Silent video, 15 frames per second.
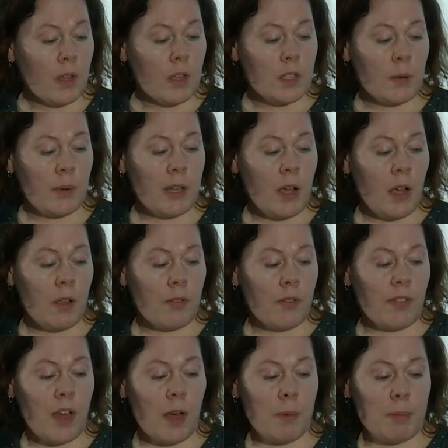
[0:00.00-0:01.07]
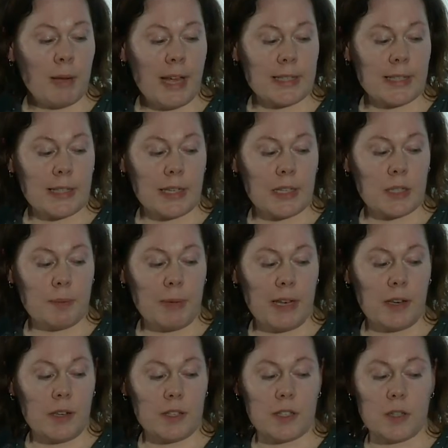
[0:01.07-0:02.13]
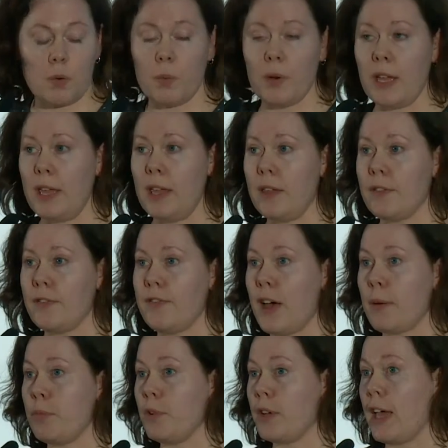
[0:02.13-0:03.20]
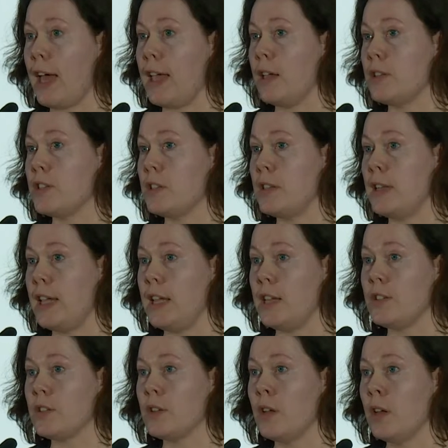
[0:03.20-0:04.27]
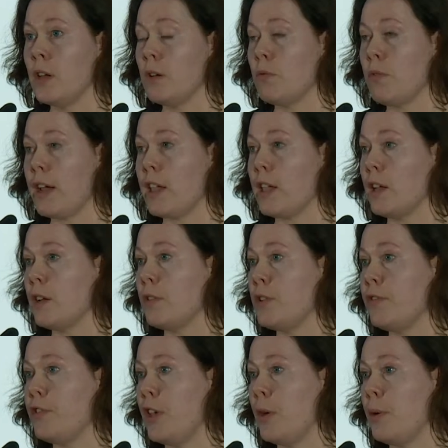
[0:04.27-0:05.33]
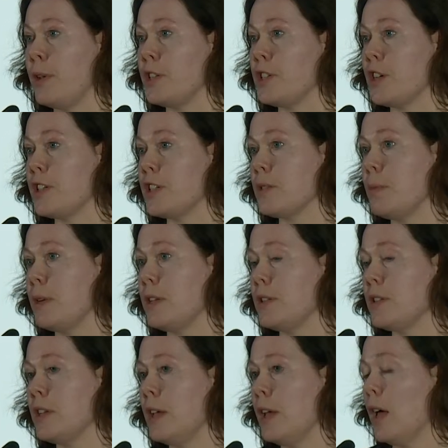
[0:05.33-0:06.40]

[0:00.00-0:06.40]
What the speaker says: So we know the thermoplastic splints that we fabricate need regular review and adjustment.